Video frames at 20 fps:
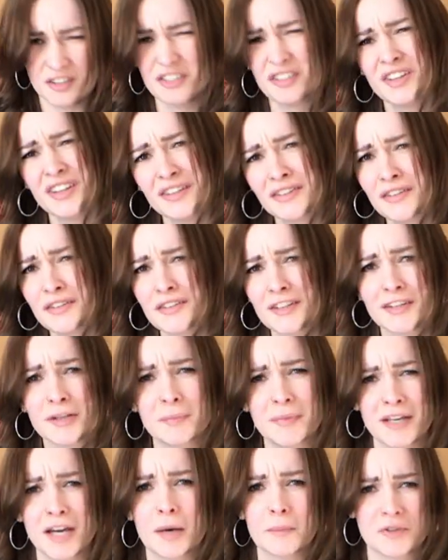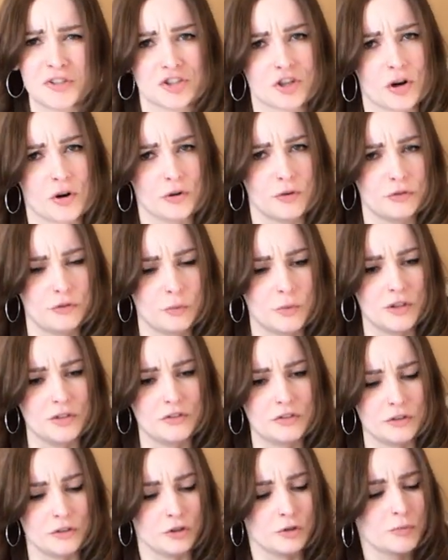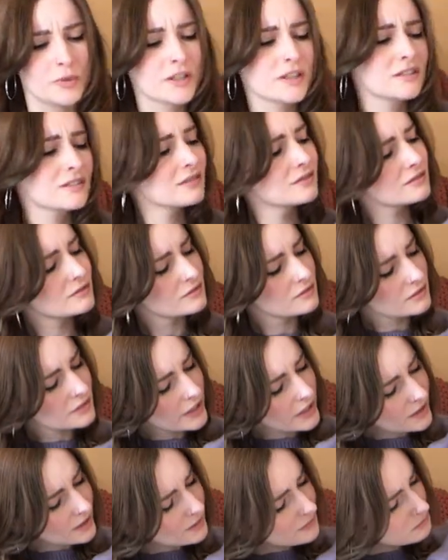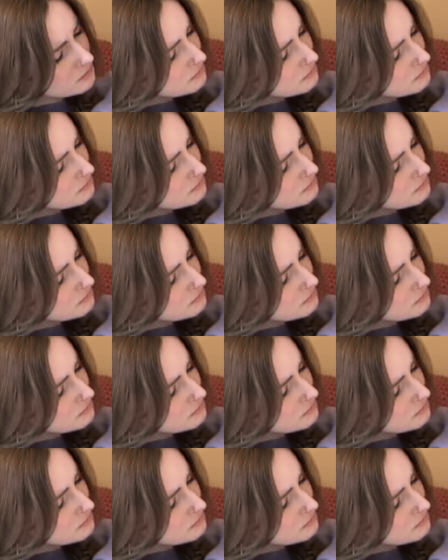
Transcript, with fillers: So this is gonna become a Charles one too, but like,